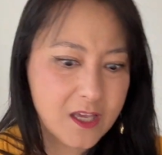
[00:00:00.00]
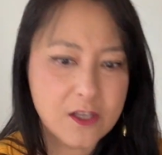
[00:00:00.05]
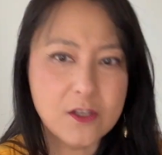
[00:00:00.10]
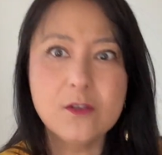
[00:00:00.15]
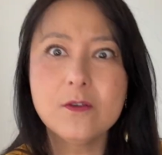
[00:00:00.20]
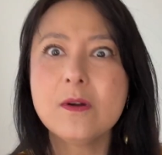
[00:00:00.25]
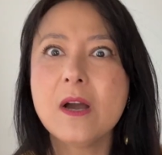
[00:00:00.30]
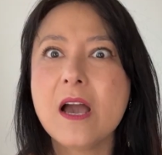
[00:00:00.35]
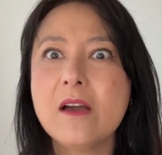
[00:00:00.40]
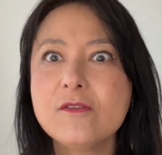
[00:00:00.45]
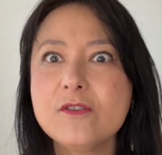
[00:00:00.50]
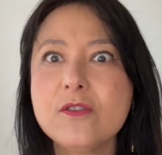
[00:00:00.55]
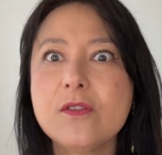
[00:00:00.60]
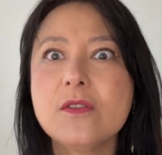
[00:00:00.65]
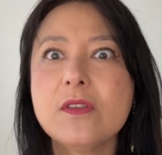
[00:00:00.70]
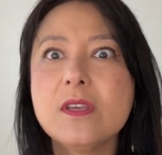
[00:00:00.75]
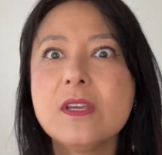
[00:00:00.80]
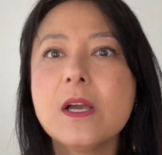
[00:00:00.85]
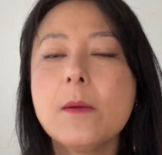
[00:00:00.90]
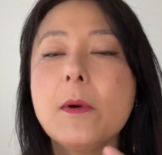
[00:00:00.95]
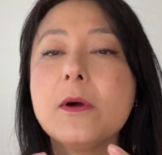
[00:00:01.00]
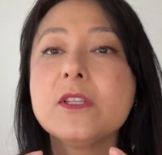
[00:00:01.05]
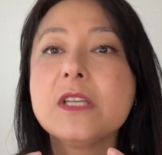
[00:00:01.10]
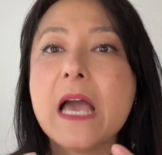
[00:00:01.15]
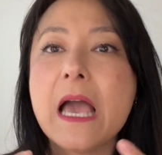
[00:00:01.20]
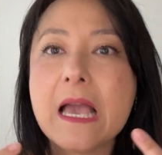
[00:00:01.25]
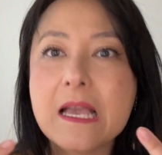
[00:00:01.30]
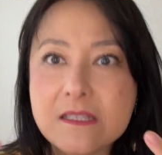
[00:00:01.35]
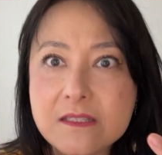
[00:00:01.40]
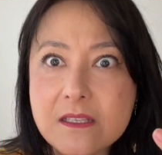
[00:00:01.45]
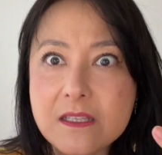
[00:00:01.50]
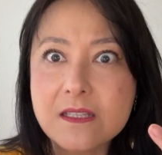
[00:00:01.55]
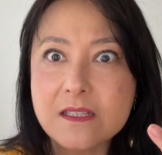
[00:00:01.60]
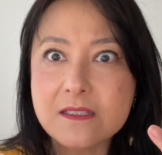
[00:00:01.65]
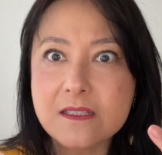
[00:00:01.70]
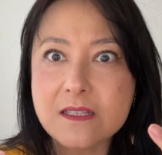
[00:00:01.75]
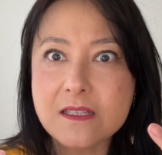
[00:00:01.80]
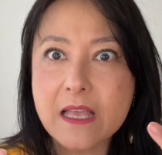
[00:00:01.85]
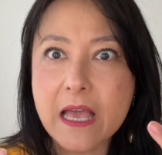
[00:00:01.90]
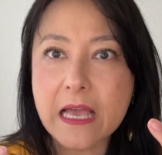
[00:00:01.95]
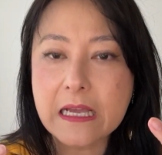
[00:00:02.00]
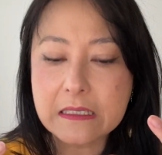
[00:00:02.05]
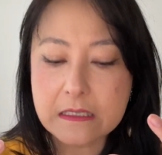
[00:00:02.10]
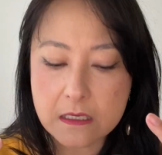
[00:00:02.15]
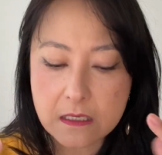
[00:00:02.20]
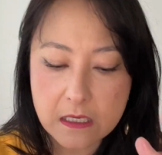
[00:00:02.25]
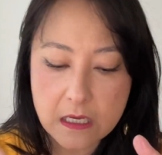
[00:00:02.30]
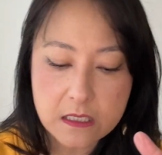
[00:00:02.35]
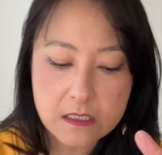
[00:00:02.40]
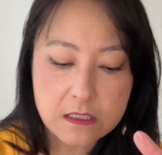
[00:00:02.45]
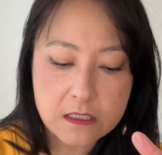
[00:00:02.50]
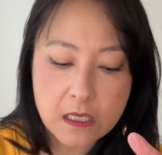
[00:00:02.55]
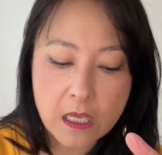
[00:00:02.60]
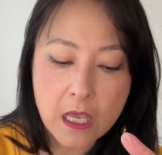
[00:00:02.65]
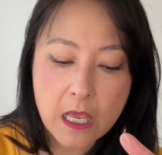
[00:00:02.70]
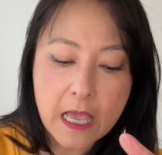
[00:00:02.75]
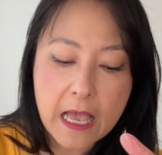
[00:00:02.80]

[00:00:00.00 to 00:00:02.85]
you have to think about handling the deck, because